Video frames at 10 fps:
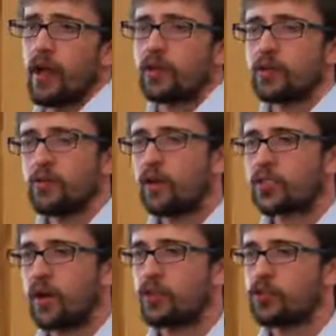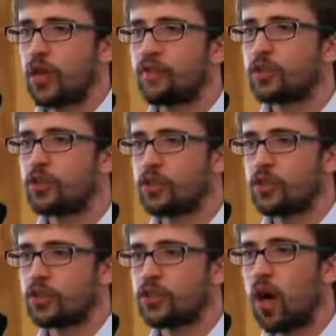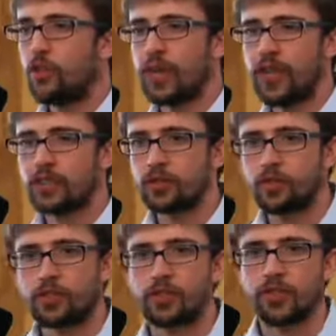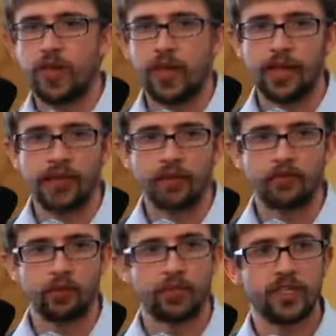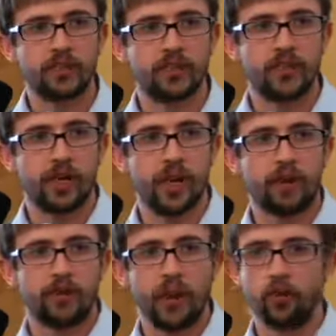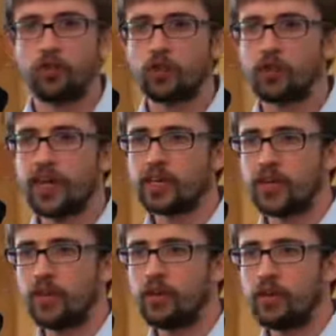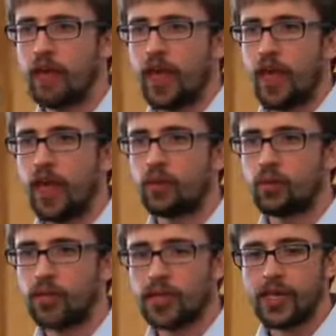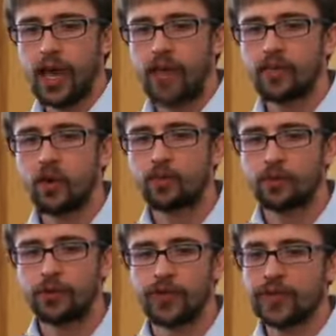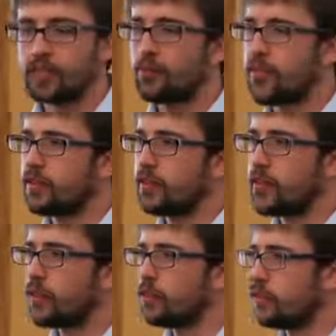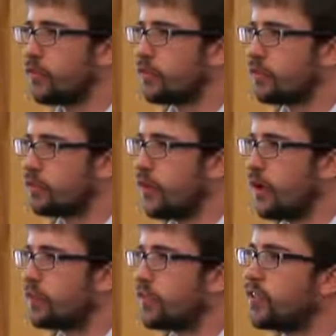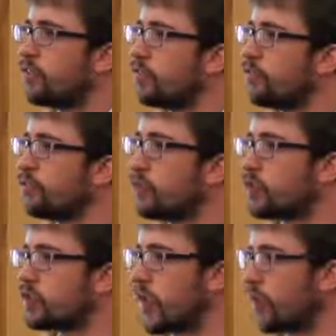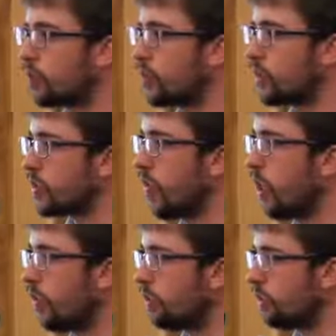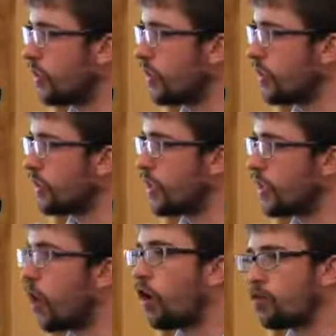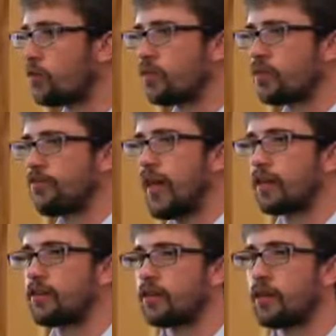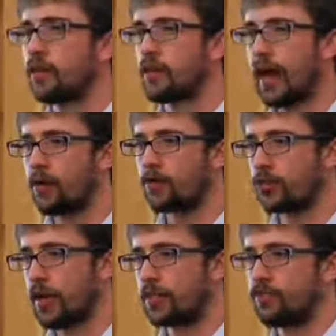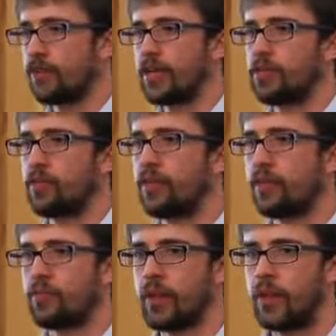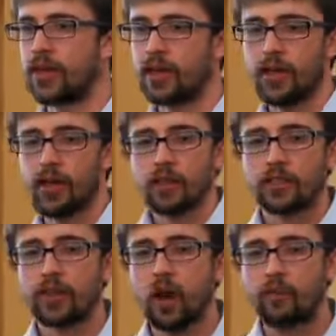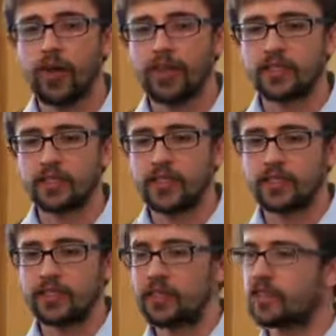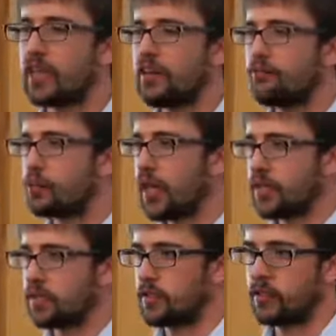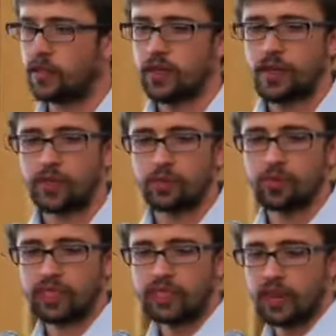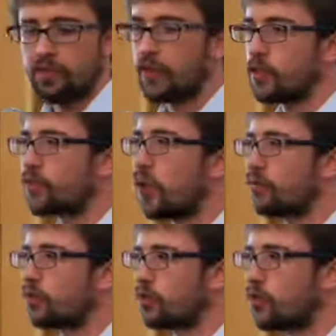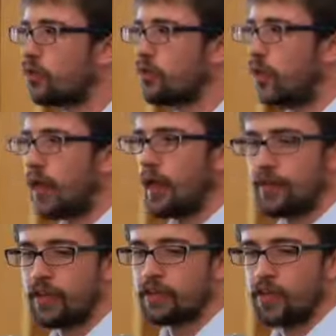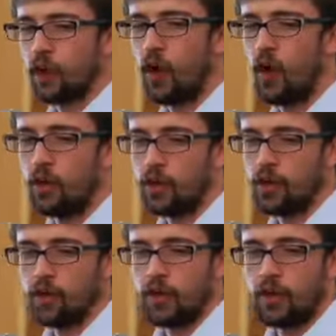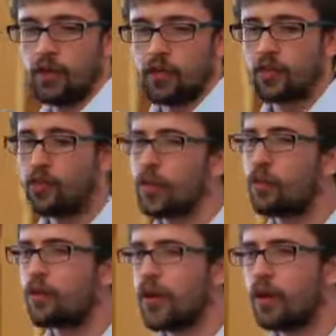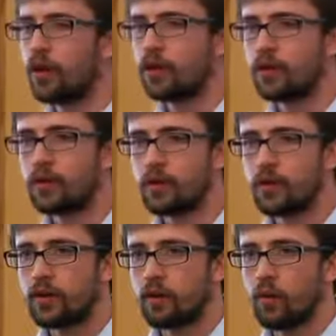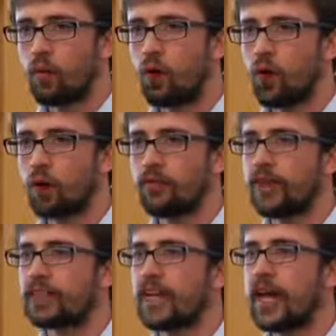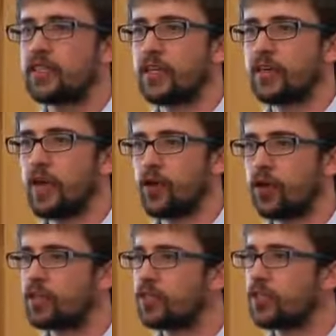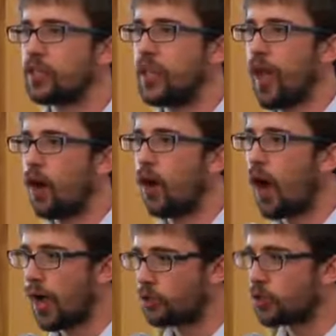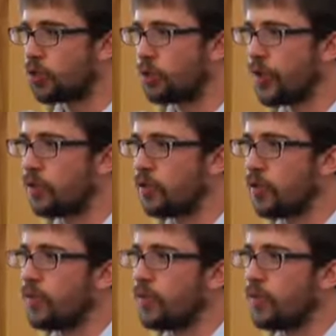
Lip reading: At this point in time, we traveled to Scott Base, which is a New Zealand Air Force base there. And we had the opportunity to meet the New Zealanders there. This is the first element of the confluence of factors that allowed the transformation within me. Scott Base is a safe place. It is a place that I felt comfortable and I felt at home. The people there were fantastic. They were interested in how I was doing.